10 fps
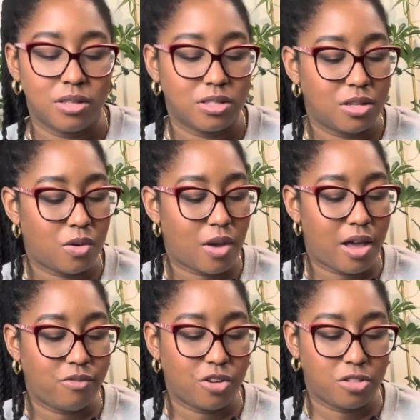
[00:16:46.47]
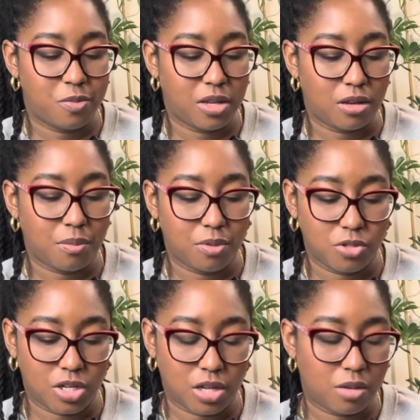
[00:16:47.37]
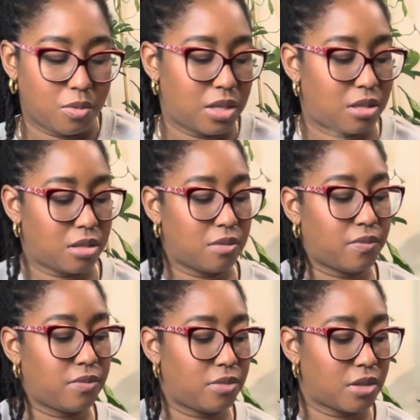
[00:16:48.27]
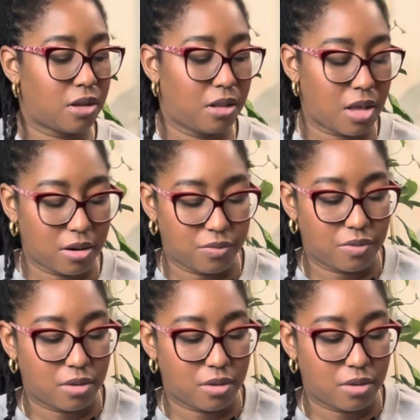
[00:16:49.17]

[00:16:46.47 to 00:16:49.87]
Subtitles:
So I've just been approaching it with a lot of